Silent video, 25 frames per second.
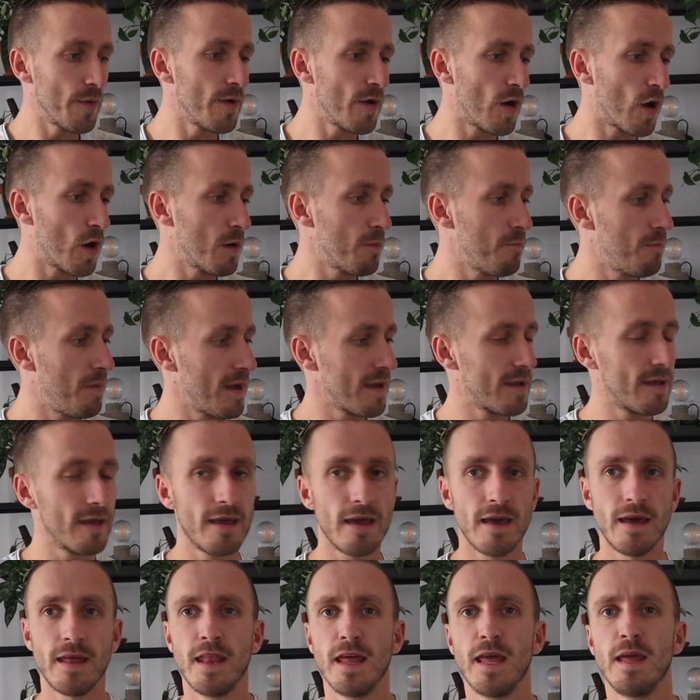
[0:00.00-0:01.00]
we are back
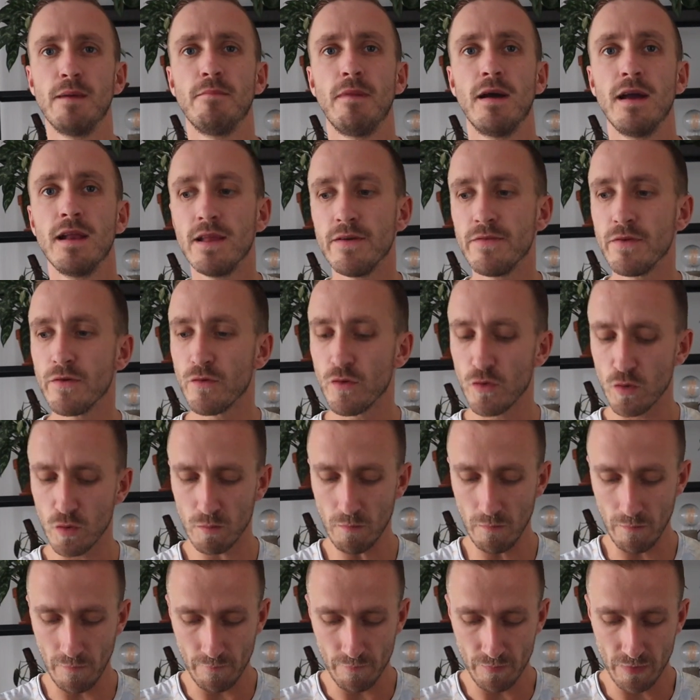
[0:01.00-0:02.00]
again in my living
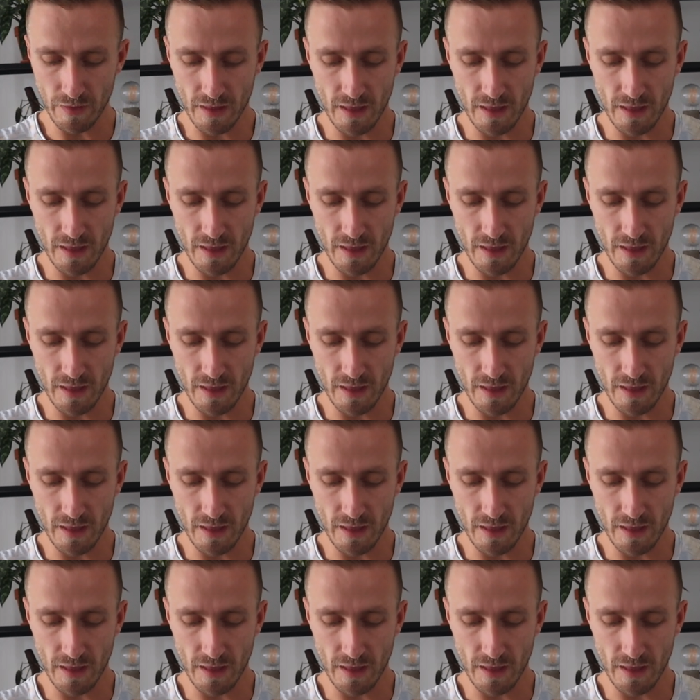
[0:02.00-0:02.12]
room,